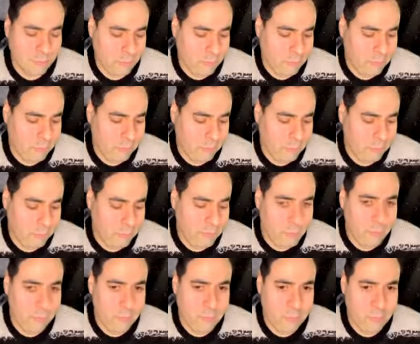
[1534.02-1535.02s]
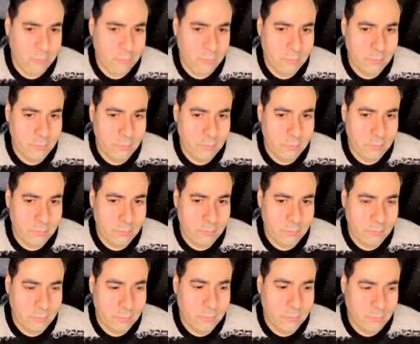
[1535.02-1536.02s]

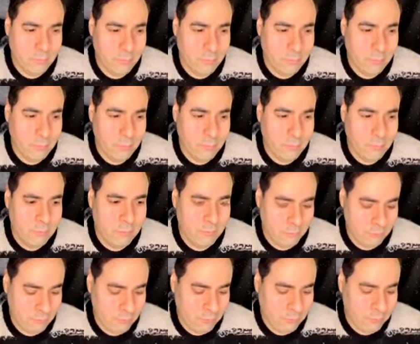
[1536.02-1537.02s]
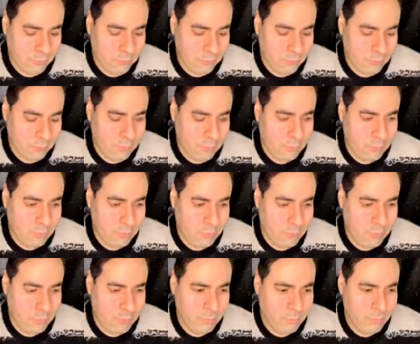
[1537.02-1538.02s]

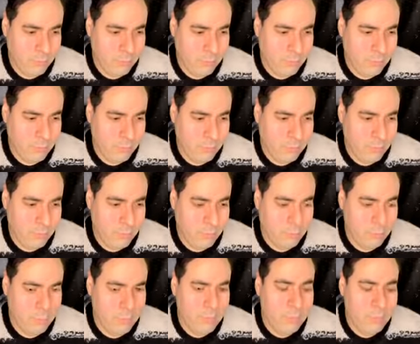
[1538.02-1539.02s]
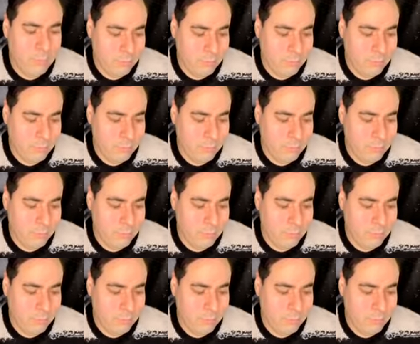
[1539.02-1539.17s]
The person shown says nothing.